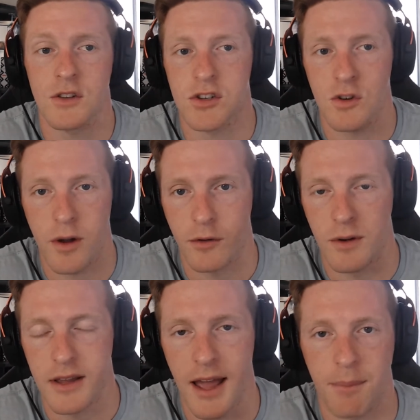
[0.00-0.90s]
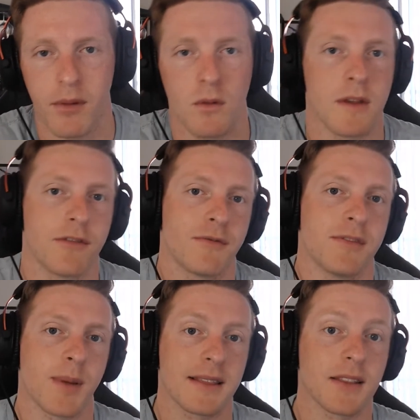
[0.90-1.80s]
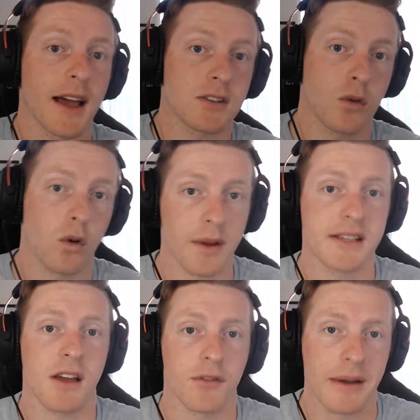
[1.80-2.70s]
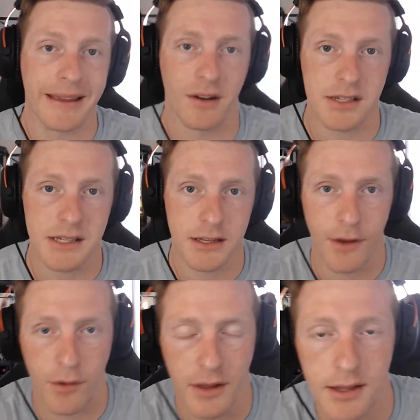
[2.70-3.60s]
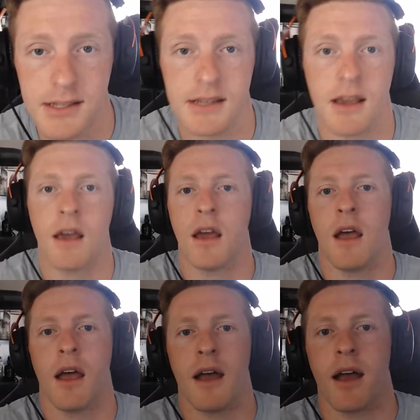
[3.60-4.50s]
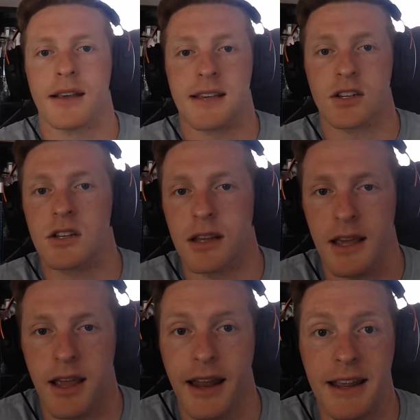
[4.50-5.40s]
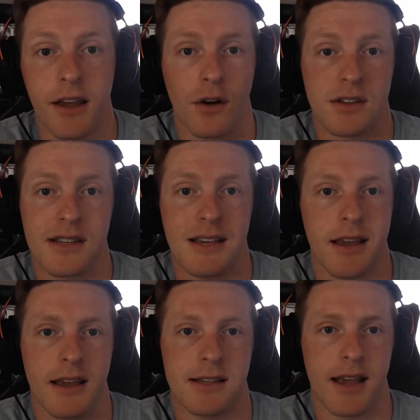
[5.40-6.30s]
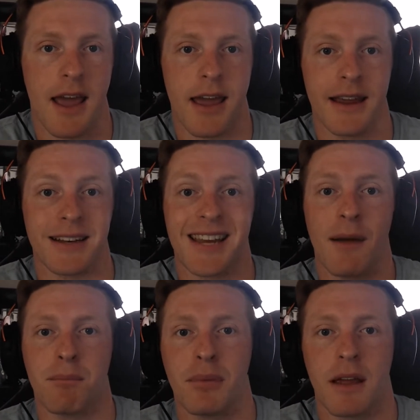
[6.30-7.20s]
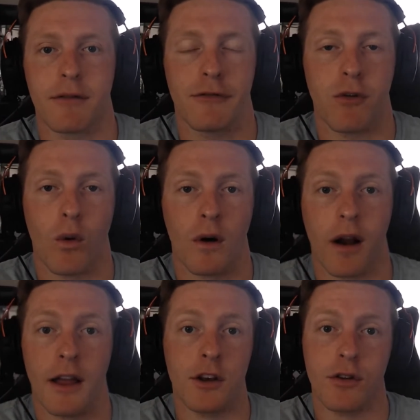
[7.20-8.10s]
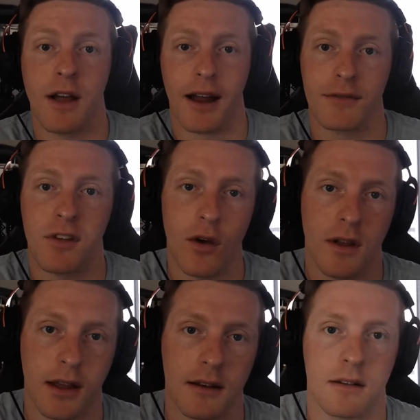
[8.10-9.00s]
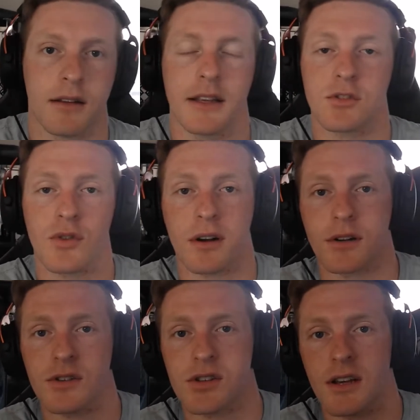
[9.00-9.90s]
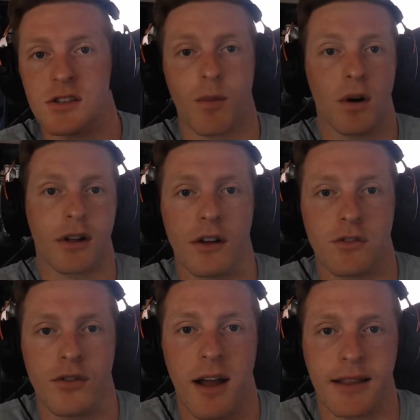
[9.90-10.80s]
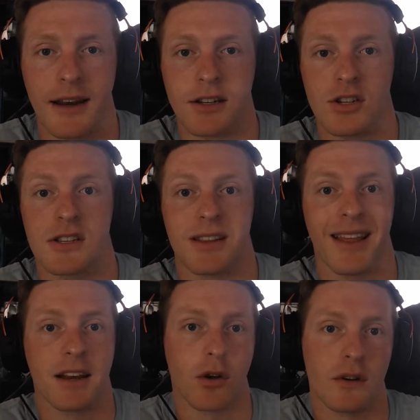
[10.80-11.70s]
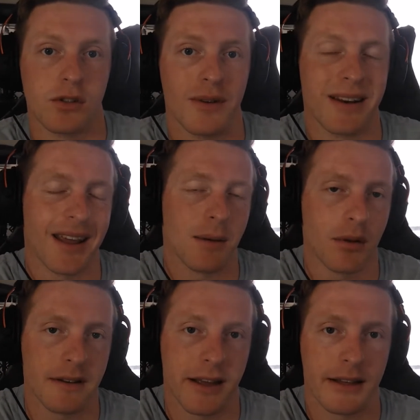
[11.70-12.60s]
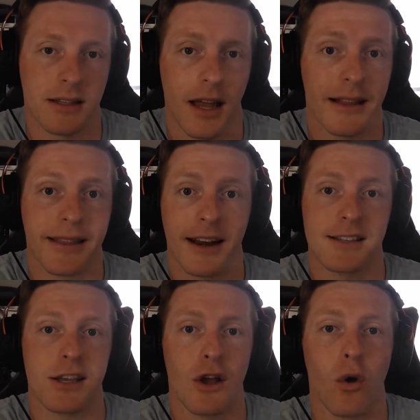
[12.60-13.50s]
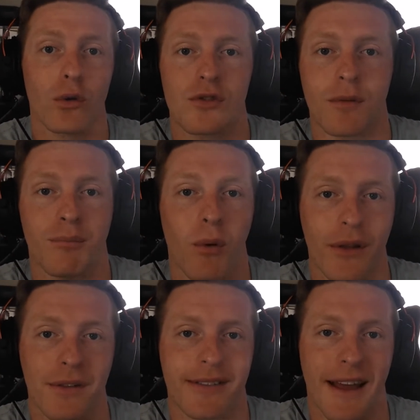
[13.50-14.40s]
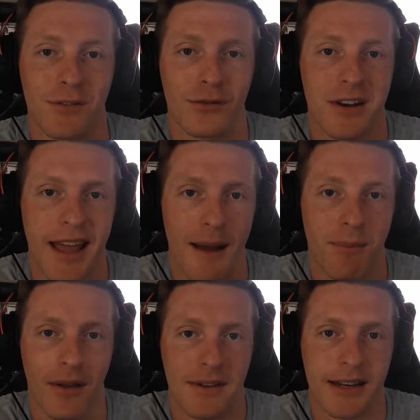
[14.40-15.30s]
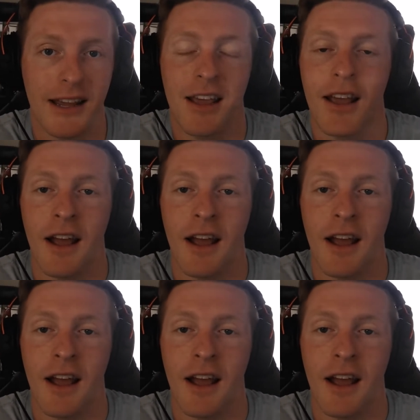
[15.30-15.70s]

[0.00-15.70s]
So just a quick recap, we've spent the last 4 weeks covering ERC tokens. Essentially, an ERC is a template for a new kind of token. It triggers a smart contract that is just then going to enable it down the line. That is the ultra boiled down recap of it.